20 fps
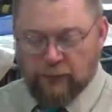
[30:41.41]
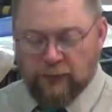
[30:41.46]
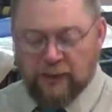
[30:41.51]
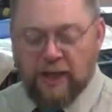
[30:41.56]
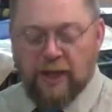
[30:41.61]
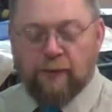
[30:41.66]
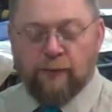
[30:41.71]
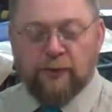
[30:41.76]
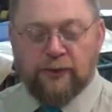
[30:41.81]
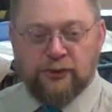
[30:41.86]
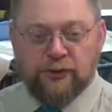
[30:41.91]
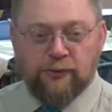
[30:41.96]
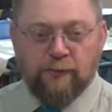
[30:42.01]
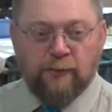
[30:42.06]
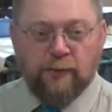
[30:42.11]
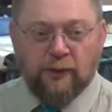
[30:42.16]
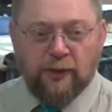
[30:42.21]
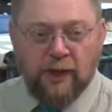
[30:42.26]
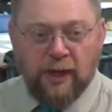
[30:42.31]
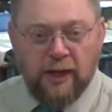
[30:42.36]
that which you've
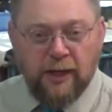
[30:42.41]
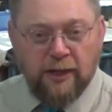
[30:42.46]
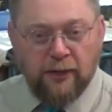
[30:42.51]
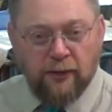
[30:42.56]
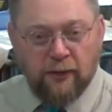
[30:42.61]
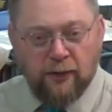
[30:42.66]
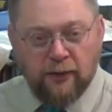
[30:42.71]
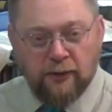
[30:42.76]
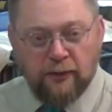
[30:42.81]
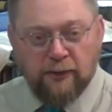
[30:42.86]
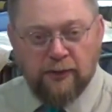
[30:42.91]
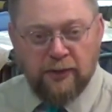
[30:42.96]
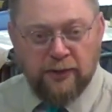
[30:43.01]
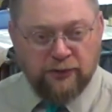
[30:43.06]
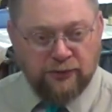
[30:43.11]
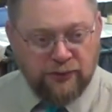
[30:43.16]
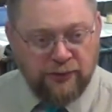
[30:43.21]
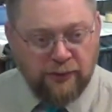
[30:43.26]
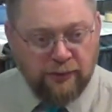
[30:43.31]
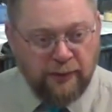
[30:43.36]
relied on, the
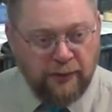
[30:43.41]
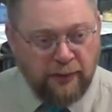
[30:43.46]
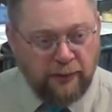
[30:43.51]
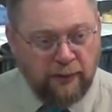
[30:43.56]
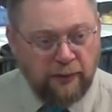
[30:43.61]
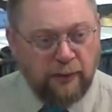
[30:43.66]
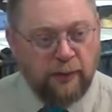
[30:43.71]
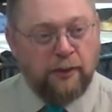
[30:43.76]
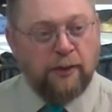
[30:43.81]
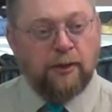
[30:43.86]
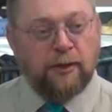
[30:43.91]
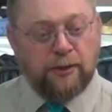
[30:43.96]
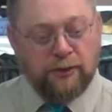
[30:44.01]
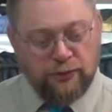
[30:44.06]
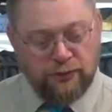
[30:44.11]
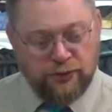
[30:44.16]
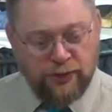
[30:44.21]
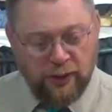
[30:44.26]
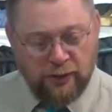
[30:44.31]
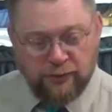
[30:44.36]
Assyrian,
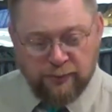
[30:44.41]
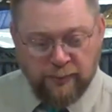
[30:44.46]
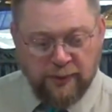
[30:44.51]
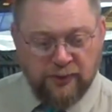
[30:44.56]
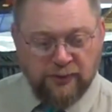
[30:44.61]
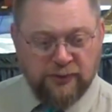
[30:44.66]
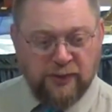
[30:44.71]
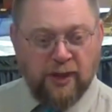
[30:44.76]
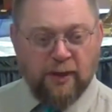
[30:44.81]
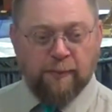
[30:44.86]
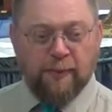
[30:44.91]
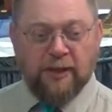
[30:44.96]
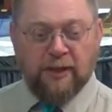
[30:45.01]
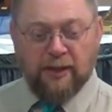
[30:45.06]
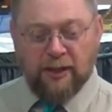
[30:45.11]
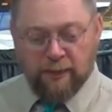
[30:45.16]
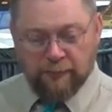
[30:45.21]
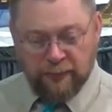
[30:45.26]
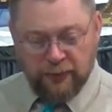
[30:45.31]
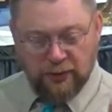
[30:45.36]
judgment is coming,
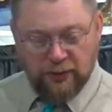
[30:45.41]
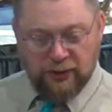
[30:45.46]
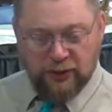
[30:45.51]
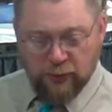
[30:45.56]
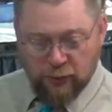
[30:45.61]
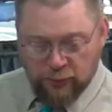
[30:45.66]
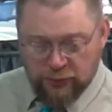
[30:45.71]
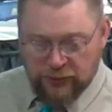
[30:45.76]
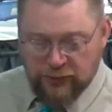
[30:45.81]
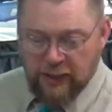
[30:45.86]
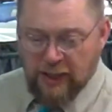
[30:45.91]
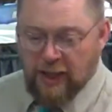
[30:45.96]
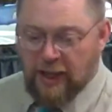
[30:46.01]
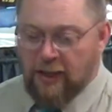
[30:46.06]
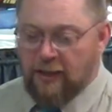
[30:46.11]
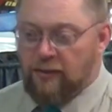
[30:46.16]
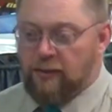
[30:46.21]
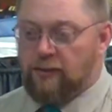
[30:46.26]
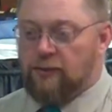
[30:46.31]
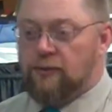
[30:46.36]
and I'm going to use
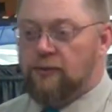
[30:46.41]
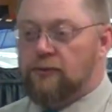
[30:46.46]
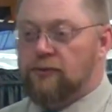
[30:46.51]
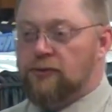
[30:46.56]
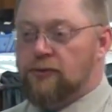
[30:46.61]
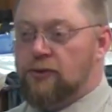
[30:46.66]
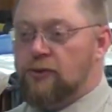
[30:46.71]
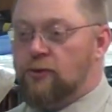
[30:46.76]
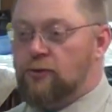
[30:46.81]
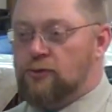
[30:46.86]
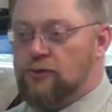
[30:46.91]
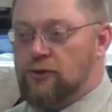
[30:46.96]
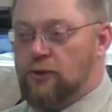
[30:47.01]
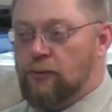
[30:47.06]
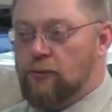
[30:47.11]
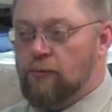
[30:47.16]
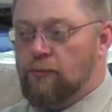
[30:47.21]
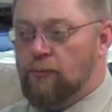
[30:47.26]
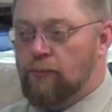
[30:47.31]
that to do so.